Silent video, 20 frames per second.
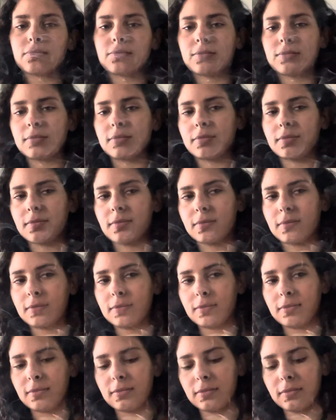
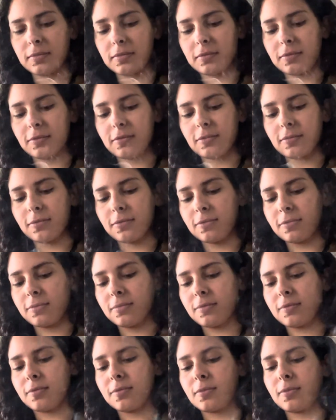
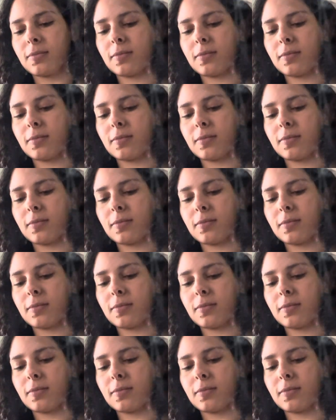Nothing is said.